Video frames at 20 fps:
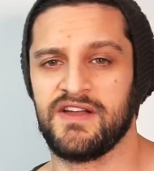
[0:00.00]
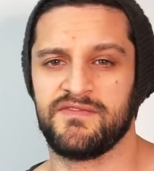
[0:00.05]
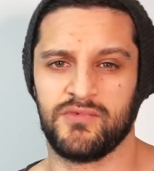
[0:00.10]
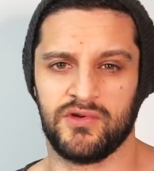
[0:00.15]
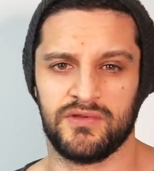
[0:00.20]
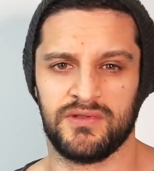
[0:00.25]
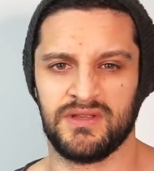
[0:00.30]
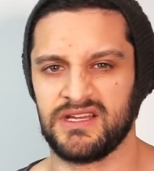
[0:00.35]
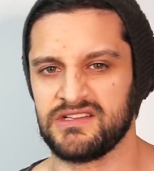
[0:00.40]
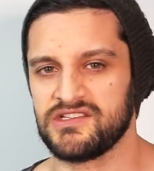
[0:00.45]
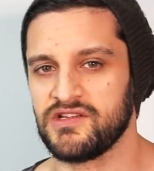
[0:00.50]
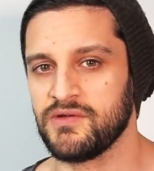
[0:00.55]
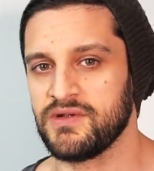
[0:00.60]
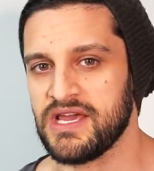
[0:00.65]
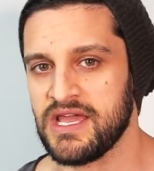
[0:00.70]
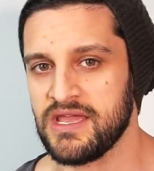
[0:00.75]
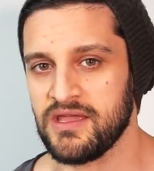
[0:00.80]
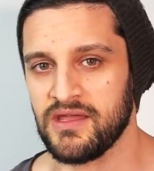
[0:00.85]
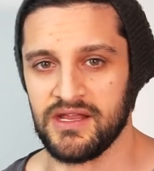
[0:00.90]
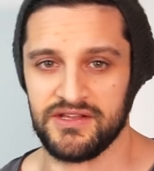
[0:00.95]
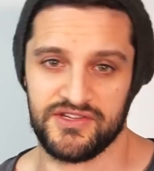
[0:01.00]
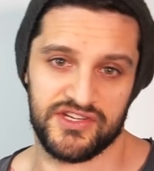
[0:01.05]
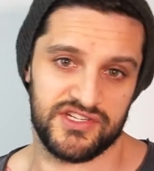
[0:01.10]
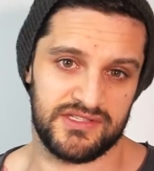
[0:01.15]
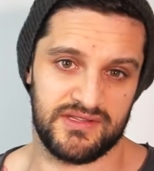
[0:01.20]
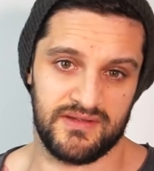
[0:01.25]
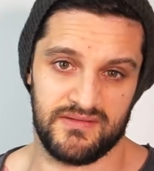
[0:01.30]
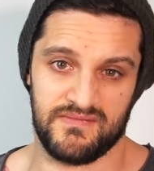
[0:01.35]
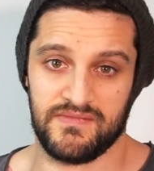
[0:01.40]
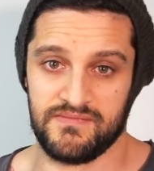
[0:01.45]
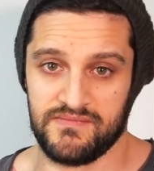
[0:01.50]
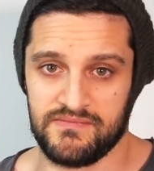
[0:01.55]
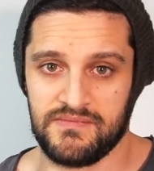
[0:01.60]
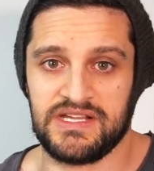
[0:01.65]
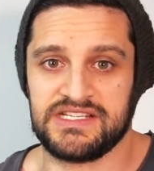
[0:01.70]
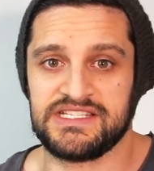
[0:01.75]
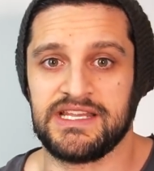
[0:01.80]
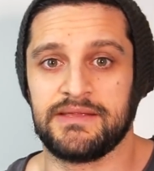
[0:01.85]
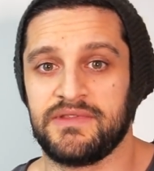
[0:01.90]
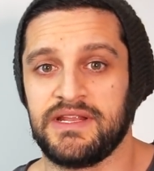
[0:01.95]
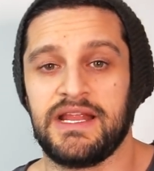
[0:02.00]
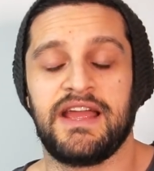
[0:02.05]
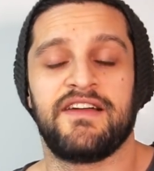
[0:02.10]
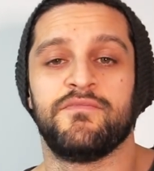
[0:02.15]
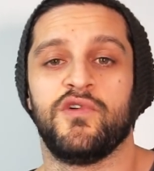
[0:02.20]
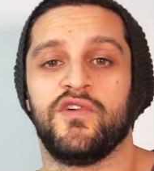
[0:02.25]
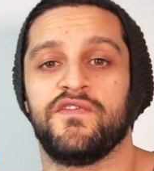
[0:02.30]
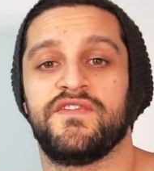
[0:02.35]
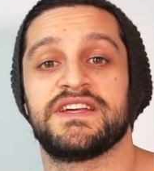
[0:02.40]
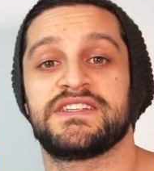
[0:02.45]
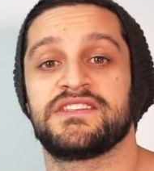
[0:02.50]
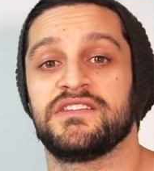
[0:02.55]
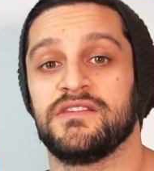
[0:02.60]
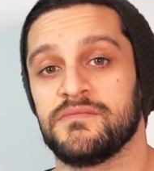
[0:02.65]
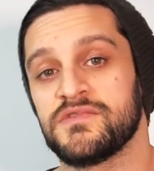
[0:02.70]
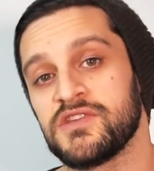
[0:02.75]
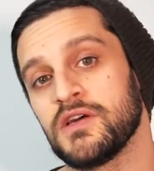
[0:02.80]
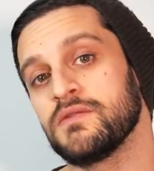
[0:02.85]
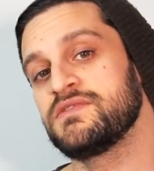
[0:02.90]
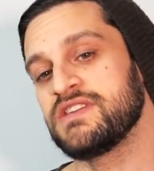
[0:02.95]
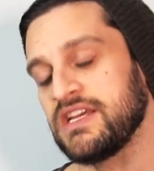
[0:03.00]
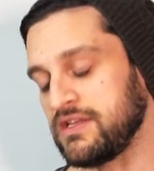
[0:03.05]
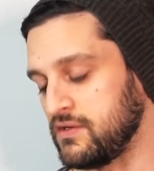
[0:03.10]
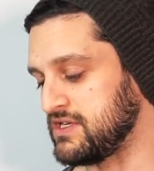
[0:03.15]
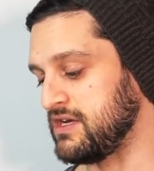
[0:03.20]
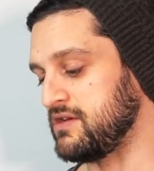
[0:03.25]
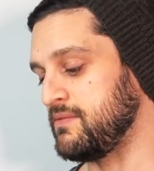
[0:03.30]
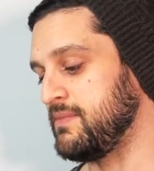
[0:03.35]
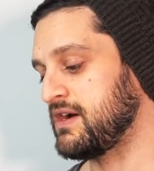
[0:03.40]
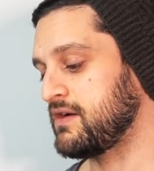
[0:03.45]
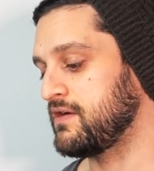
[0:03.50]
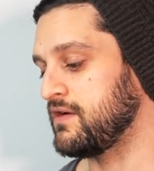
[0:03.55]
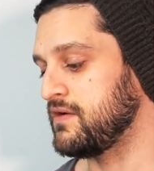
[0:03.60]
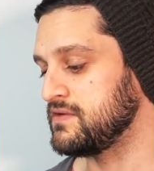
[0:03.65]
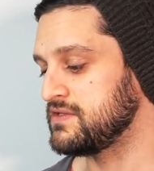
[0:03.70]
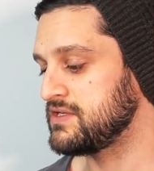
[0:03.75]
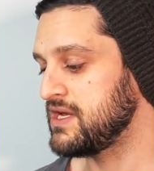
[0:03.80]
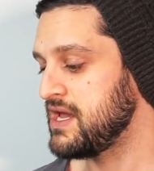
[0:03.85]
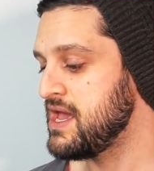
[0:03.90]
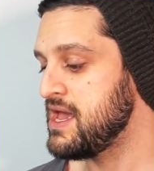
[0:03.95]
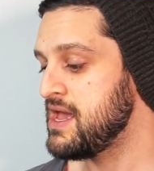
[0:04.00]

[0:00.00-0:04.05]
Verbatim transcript: have more than like two a day, and just accept they have more fats in them. So take those out of macros.